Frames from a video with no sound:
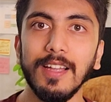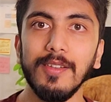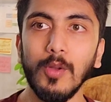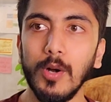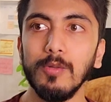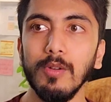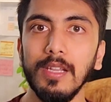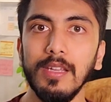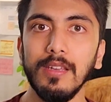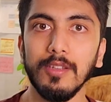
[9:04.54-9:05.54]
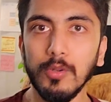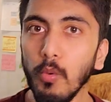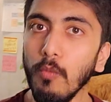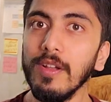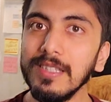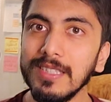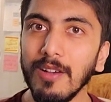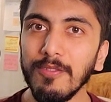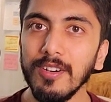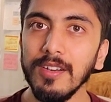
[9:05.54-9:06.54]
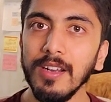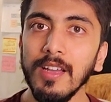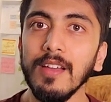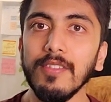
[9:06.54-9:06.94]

not only you will suffer,